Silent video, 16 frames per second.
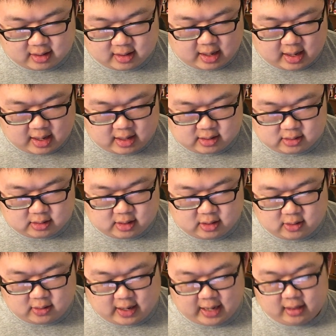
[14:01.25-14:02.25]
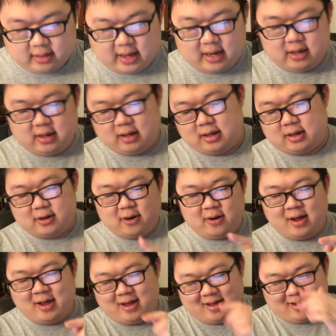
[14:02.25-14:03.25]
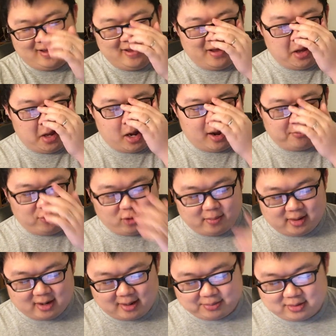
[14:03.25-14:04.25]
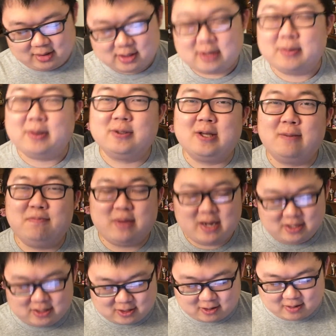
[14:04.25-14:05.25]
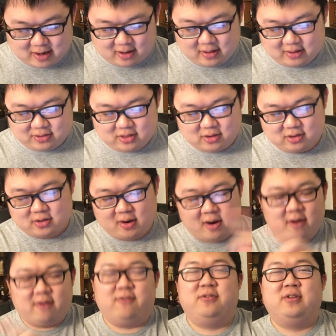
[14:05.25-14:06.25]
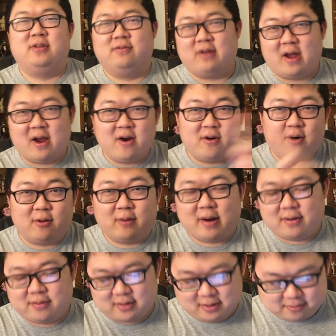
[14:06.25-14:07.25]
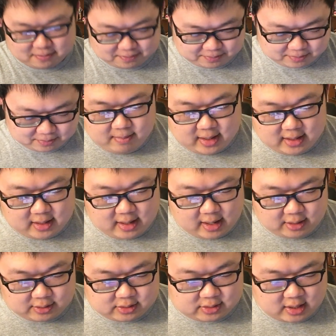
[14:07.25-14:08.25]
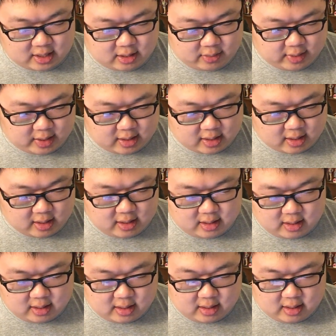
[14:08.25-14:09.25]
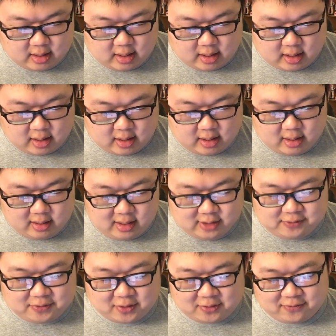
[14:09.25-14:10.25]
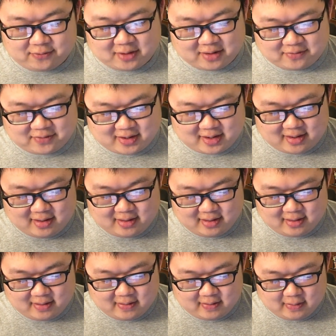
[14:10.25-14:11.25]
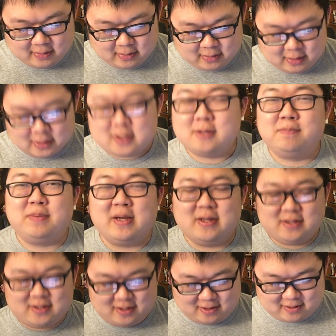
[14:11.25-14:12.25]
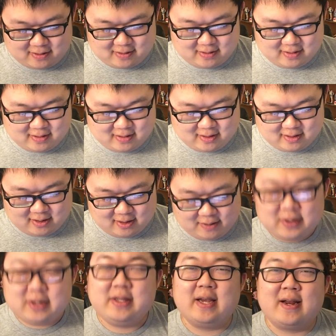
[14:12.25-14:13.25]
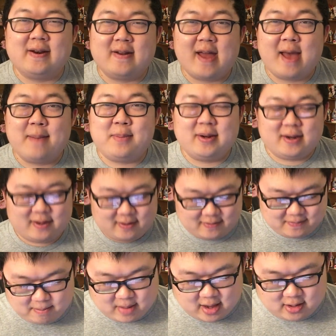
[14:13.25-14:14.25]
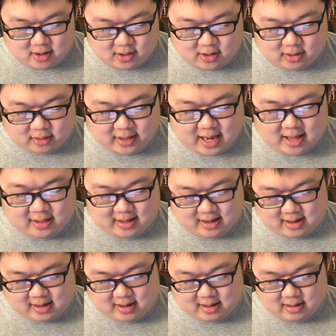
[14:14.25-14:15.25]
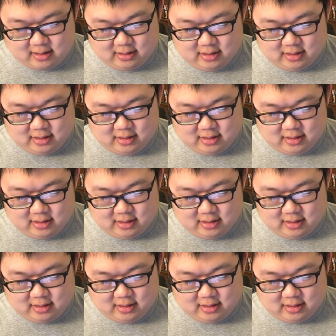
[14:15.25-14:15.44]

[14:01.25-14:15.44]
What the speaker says: And, you know, I like, you know, I'm warming up to this. I'm gonna say B tier. I like the tuft of hair around it. Mega Altaria. It's very fluffy. This is a B tier. I want to take a nap in it. Mega Glalie.